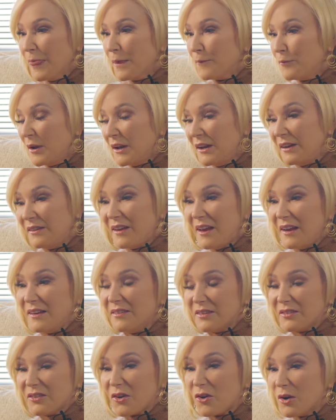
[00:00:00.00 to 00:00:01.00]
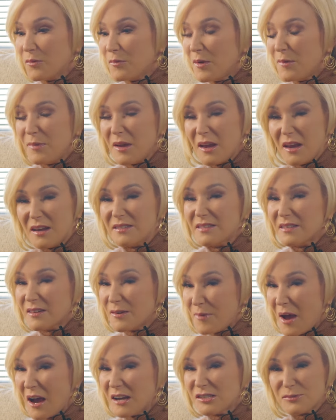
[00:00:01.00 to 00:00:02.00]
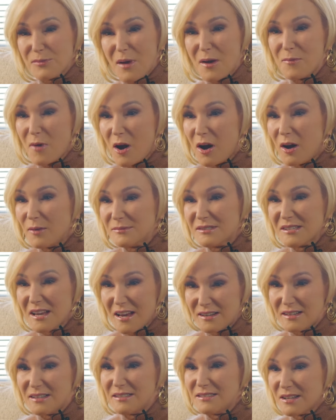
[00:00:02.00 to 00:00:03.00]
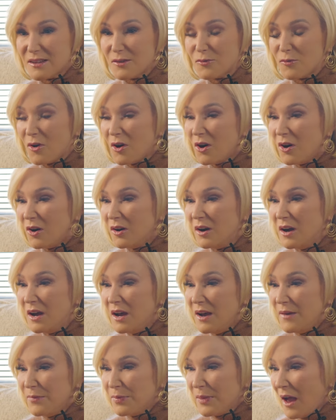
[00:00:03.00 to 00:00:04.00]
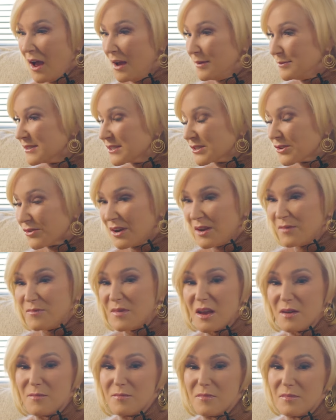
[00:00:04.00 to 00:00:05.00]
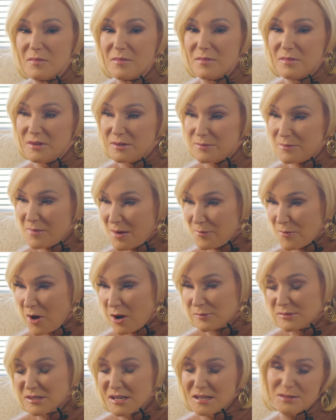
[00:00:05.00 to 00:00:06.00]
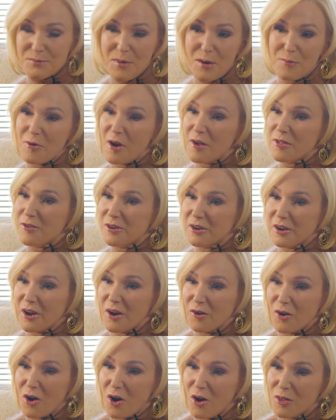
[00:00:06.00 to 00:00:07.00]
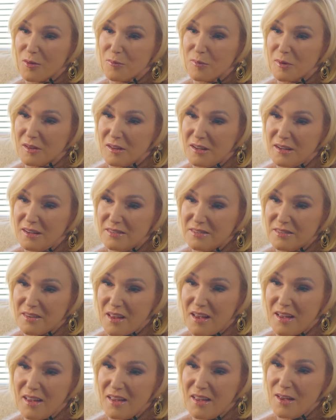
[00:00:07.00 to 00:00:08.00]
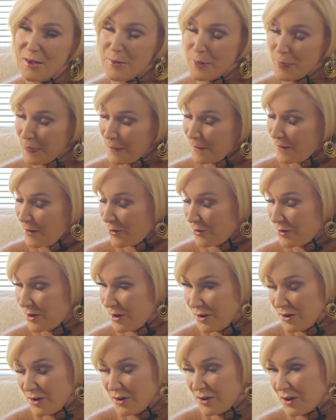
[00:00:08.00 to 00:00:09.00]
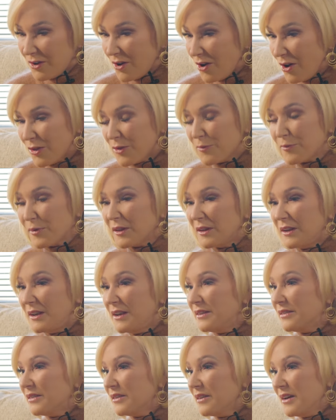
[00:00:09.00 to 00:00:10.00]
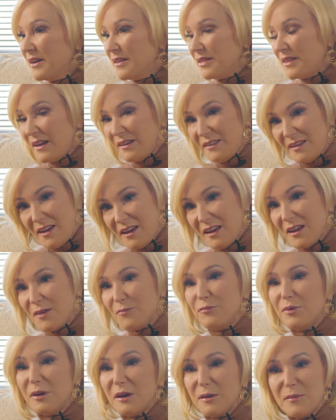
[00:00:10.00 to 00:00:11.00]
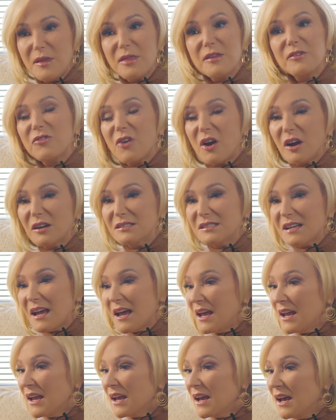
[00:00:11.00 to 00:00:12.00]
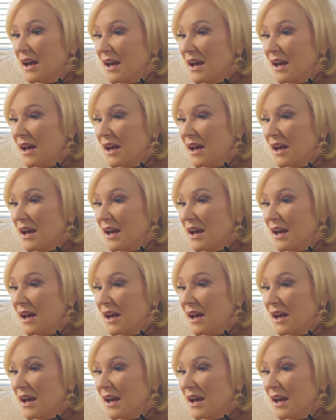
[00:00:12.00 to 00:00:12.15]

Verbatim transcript: But he takes his arm and begins to bash my mom's head into the wall. I'm screaming. My mom tells my brother to go call the police. They go call the police. They take him, put him in the drunk tank.